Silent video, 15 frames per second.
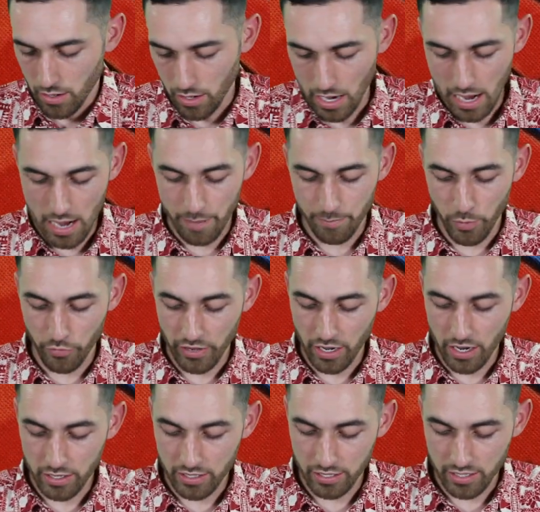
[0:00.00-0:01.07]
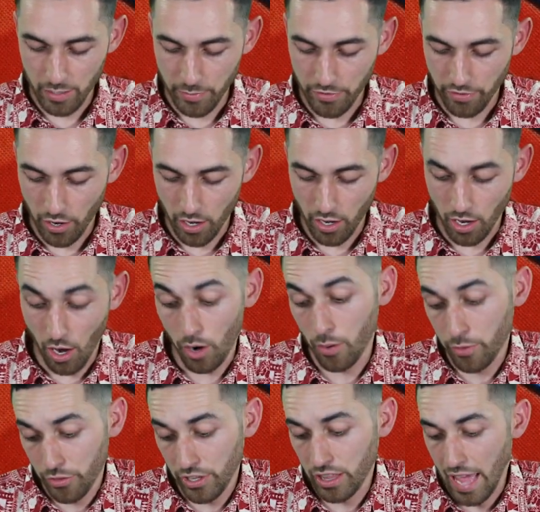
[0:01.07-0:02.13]
Moving on to some of
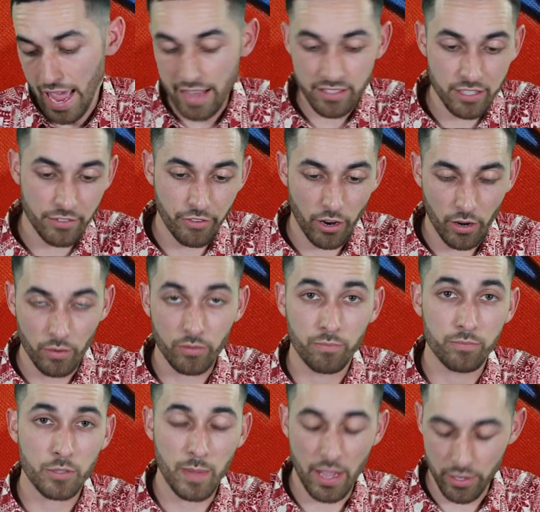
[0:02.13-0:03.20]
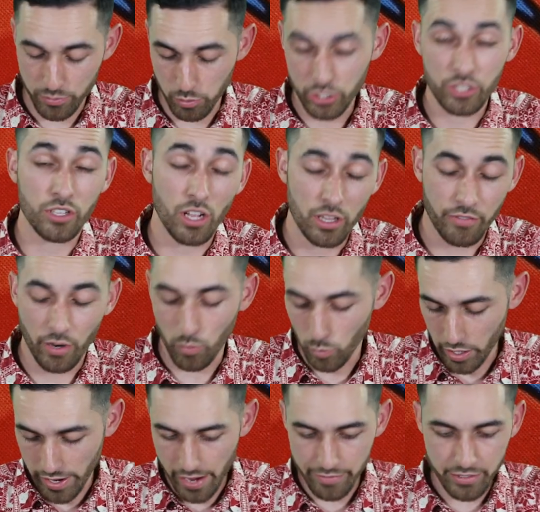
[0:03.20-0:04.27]
the last of our spells, which is all of our
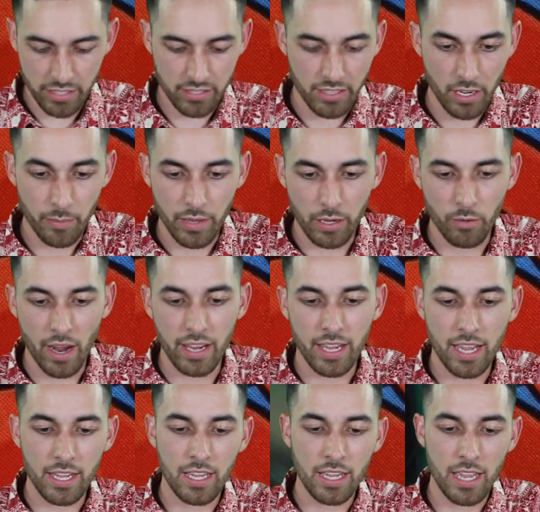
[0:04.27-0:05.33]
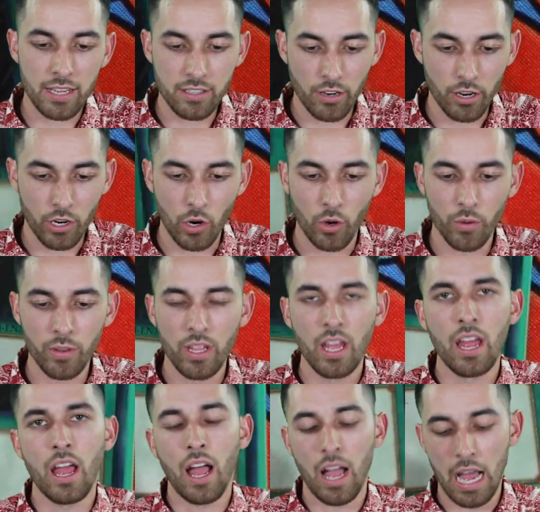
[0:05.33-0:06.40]
one-ofs, is going to be Raigeki and Dark-Hole.
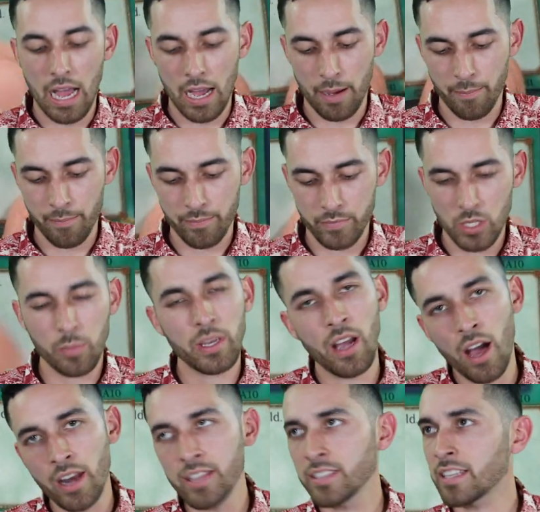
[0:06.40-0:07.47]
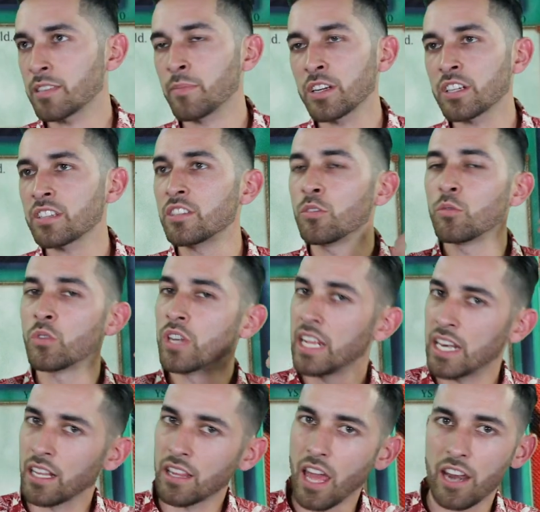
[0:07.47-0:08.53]
To be honest, as much as you
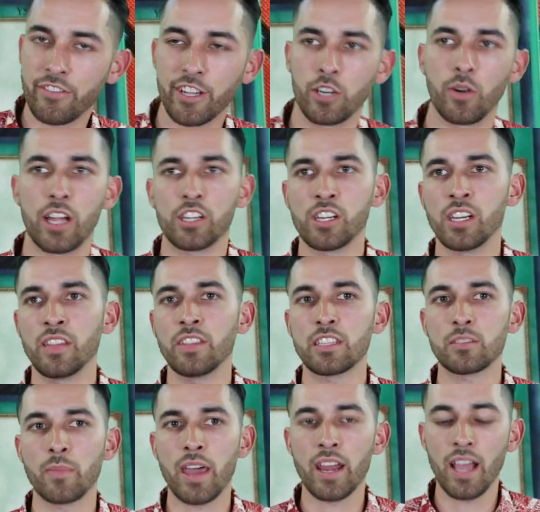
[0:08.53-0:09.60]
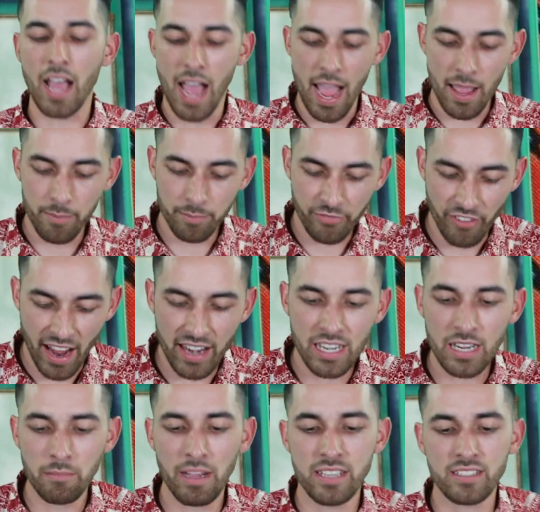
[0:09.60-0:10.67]
need a lot of aggression in this meta, I'm
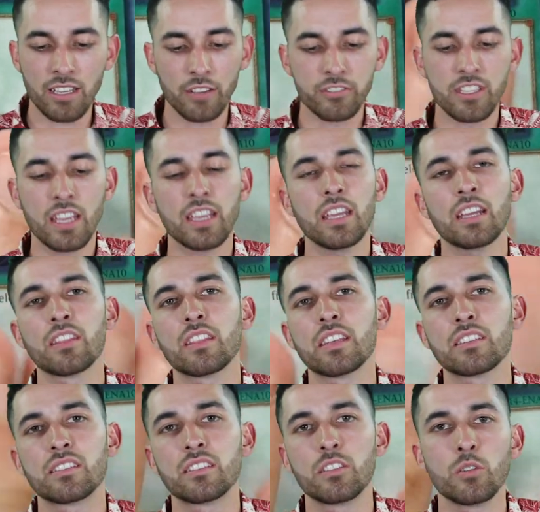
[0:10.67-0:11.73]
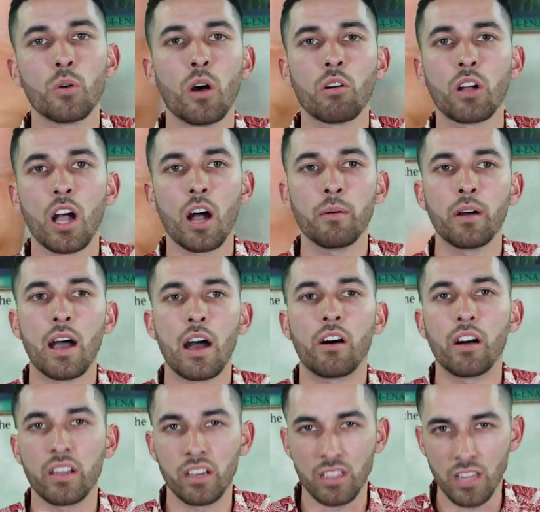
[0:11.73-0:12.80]
finding myself taking this duo combo
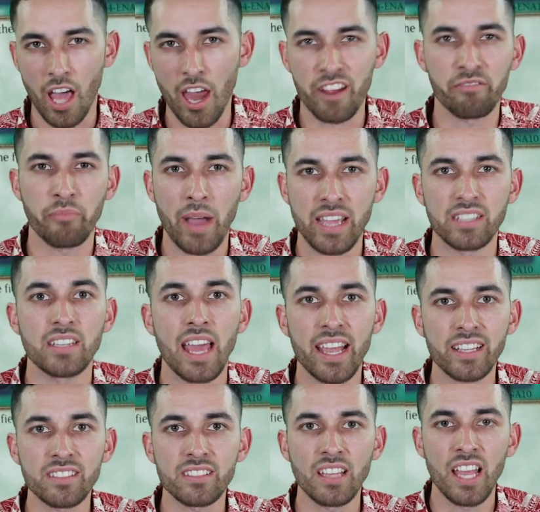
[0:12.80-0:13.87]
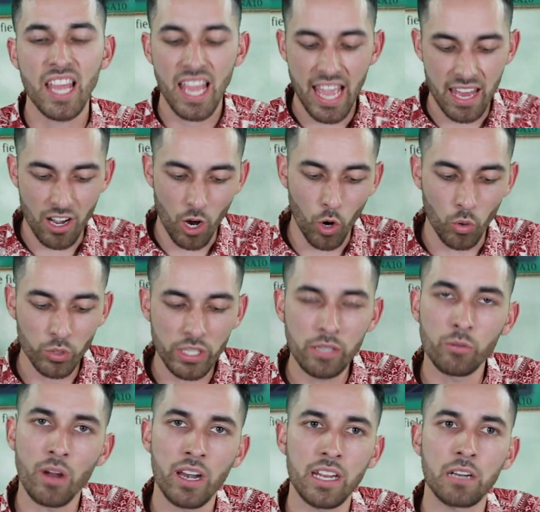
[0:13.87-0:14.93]
out in a lot of my decks and only
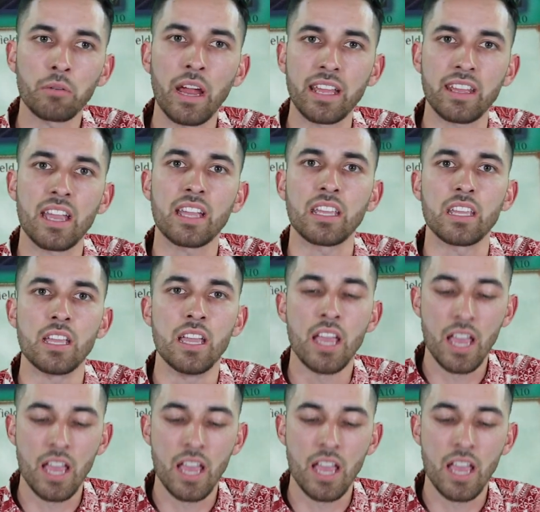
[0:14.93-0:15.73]
running Raigeki.